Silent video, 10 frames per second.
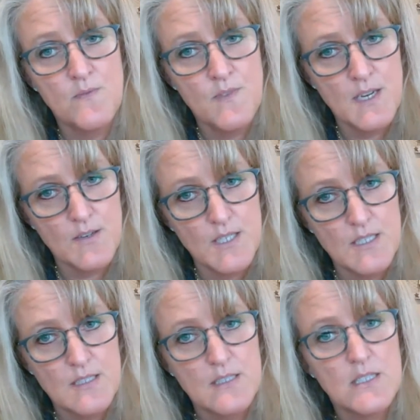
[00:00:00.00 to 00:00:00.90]

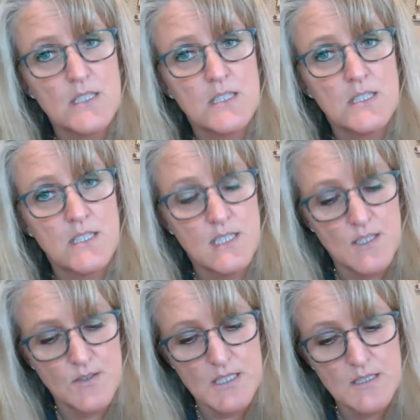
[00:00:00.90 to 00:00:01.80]
very
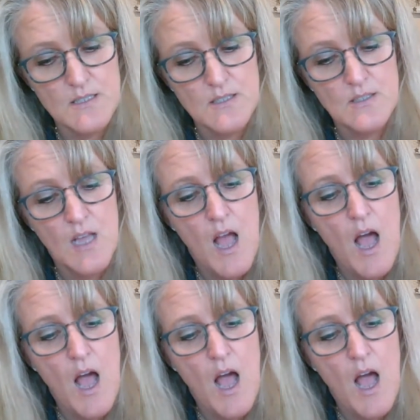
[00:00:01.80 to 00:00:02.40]
serious.